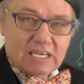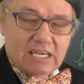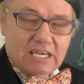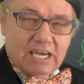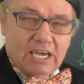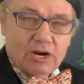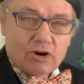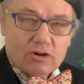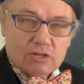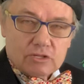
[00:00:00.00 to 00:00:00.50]

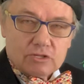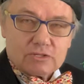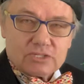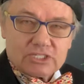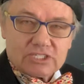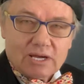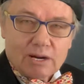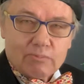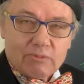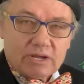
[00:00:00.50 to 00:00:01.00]
hear a little
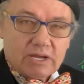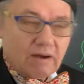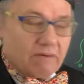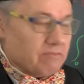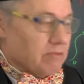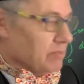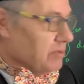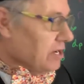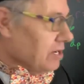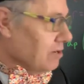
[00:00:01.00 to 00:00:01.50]
summary of
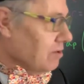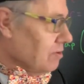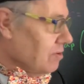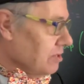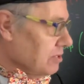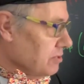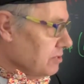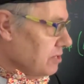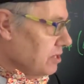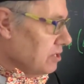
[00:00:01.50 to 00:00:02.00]
them here
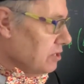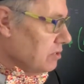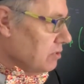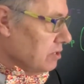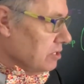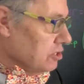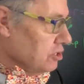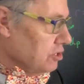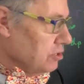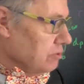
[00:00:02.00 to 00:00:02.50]
on
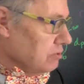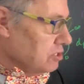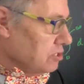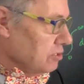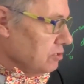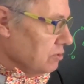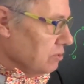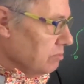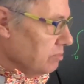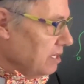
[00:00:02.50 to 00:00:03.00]

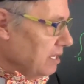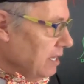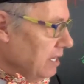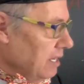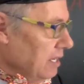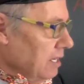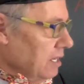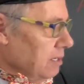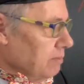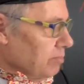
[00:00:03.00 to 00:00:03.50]
YouTube.
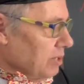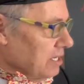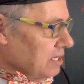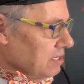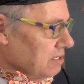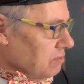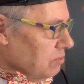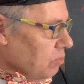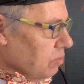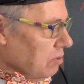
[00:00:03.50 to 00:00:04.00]

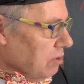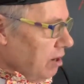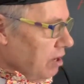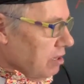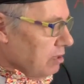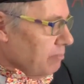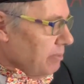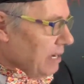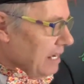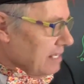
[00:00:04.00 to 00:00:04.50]
But we're
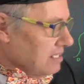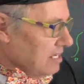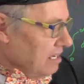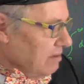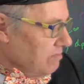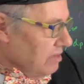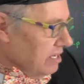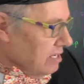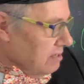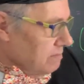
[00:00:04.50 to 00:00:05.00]
all about
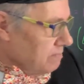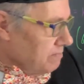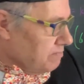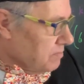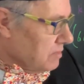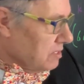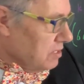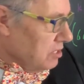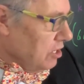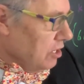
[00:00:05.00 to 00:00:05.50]
giving,
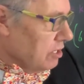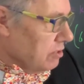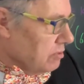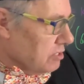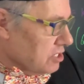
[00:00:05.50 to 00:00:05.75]
you know, the